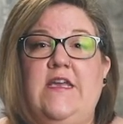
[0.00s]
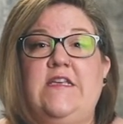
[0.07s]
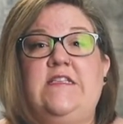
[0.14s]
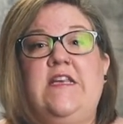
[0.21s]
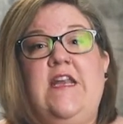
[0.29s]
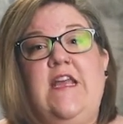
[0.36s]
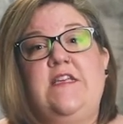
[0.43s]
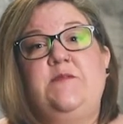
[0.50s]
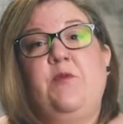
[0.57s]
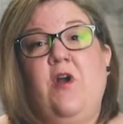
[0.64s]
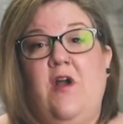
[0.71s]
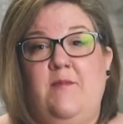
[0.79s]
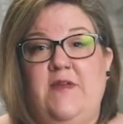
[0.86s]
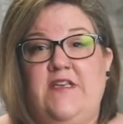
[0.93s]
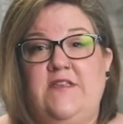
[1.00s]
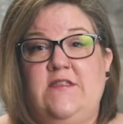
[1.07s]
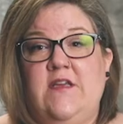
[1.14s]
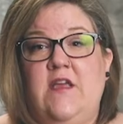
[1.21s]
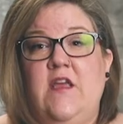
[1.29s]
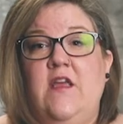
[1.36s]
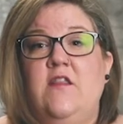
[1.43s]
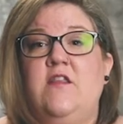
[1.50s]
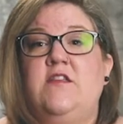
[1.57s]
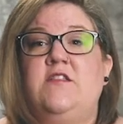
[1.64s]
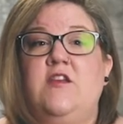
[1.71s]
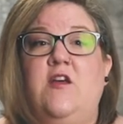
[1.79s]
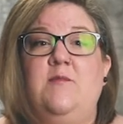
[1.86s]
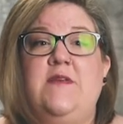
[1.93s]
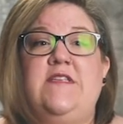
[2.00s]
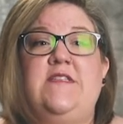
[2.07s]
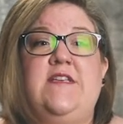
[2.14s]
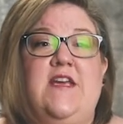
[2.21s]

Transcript: In today's promise, the psalmist